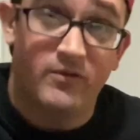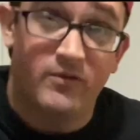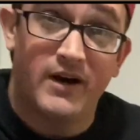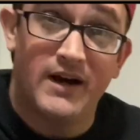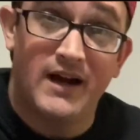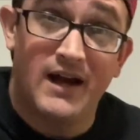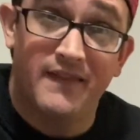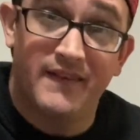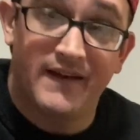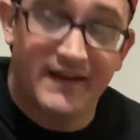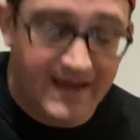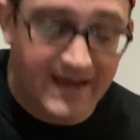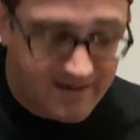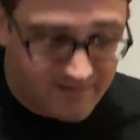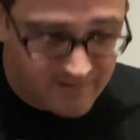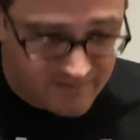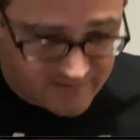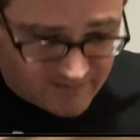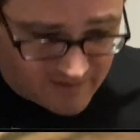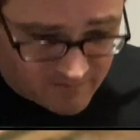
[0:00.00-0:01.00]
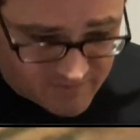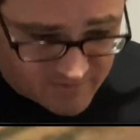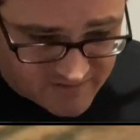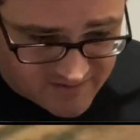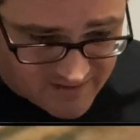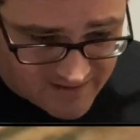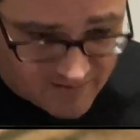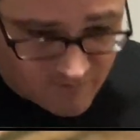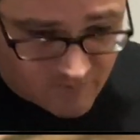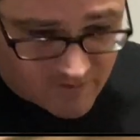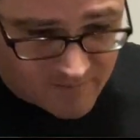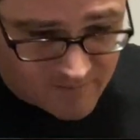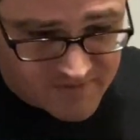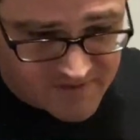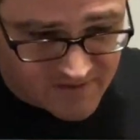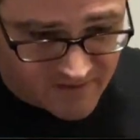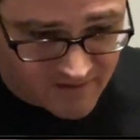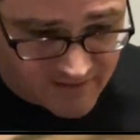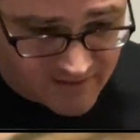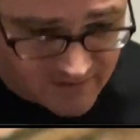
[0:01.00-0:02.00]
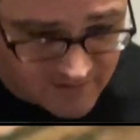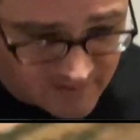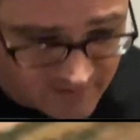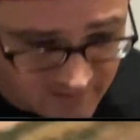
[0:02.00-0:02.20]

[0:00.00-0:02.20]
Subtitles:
right on the Cactus Game Design website.